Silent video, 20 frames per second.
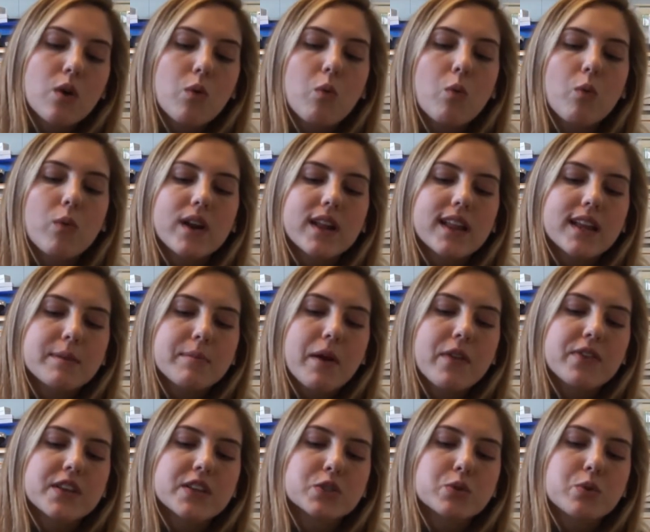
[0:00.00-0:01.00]
what I like about
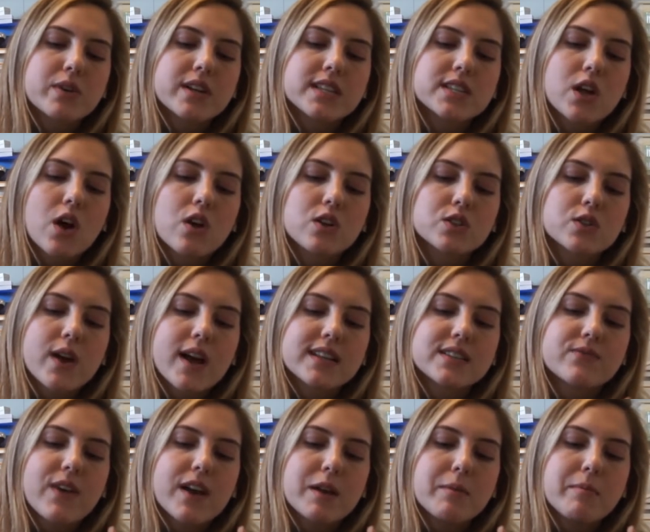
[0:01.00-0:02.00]
this one is it also has
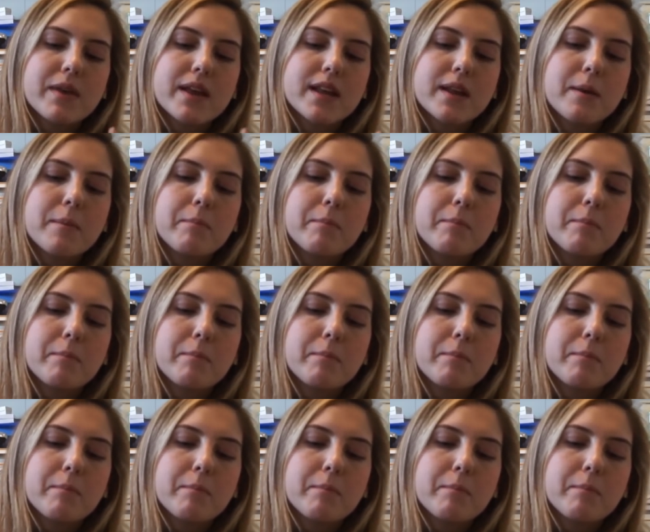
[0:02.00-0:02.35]
vitamin